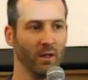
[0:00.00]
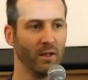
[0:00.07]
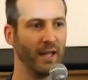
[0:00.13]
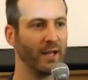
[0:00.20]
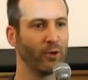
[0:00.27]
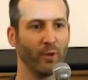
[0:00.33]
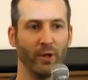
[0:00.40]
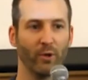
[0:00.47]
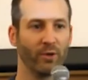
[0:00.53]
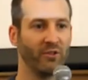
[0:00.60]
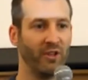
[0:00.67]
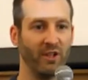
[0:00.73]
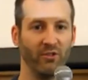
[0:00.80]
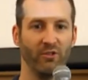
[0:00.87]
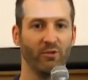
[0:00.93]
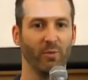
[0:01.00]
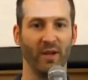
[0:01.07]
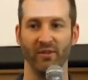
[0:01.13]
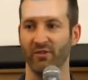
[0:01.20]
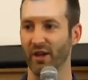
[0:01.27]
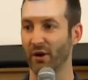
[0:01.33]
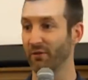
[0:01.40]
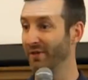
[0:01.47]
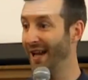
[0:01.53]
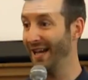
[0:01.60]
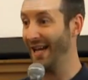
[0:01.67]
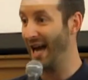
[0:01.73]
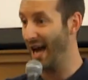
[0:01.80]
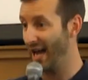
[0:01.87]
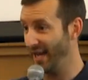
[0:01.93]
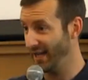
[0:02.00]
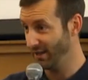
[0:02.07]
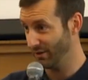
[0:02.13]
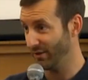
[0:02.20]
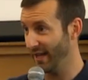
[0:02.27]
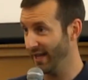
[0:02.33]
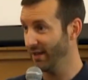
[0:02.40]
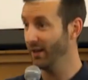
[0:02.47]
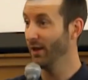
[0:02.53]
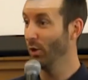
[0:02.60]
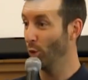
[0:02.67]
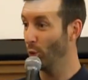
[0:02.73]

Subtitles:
a lot of great organizations, myself, not I, okay?